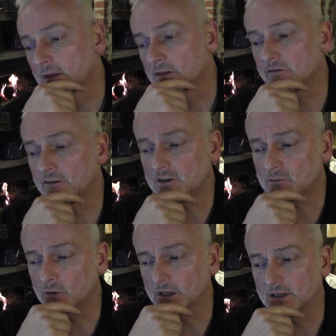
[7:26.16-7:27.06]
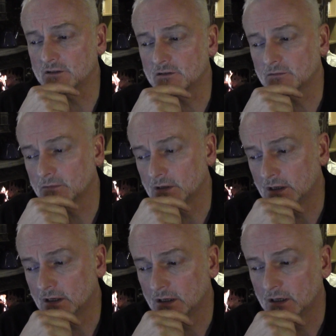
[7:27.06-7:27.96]
The first one is,
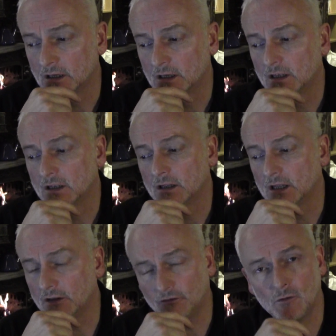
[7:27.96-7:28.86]
if